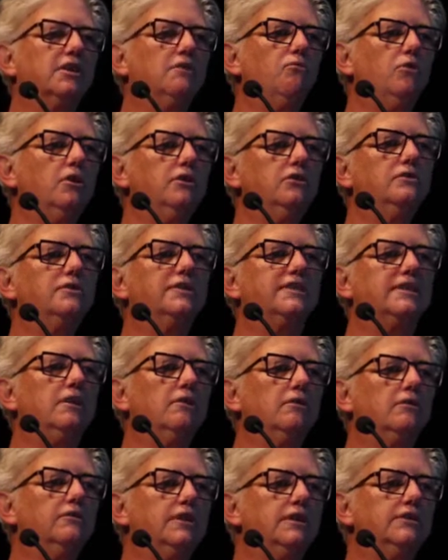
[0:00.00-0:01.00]
And what you see
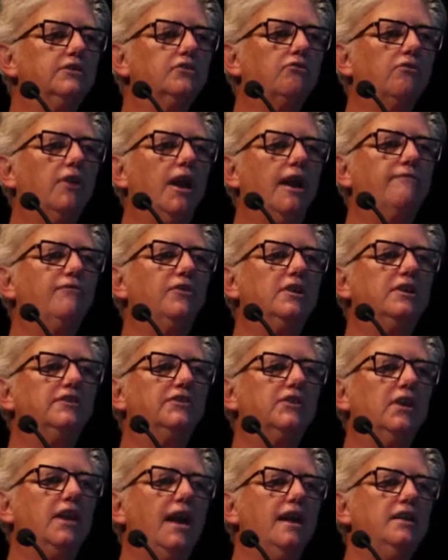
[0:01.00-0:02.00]
on this graph
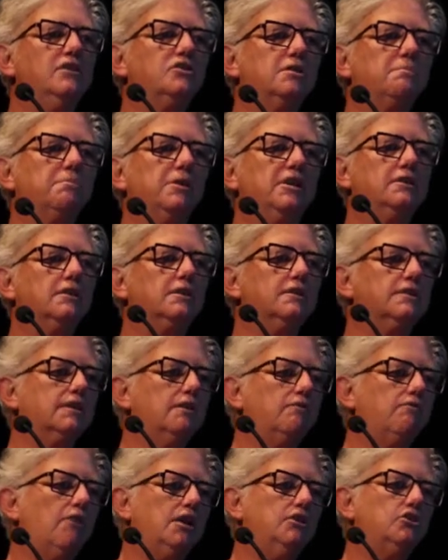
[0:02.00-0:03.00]
is the age
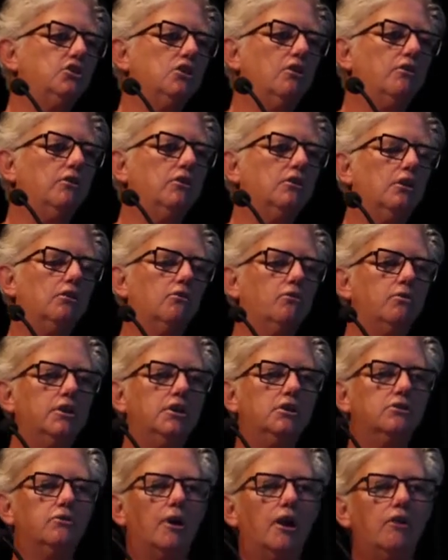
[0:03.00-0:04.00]
dependency ratio
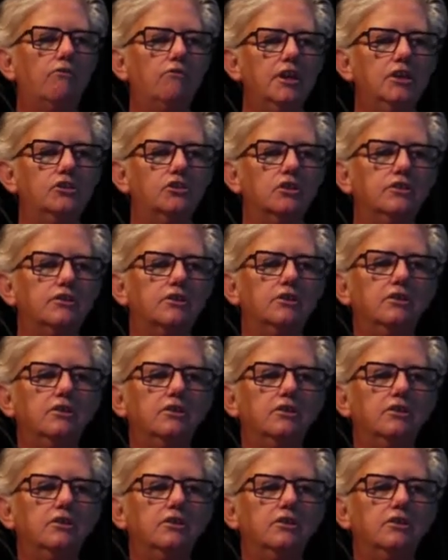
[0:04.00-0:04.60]
according to our regions,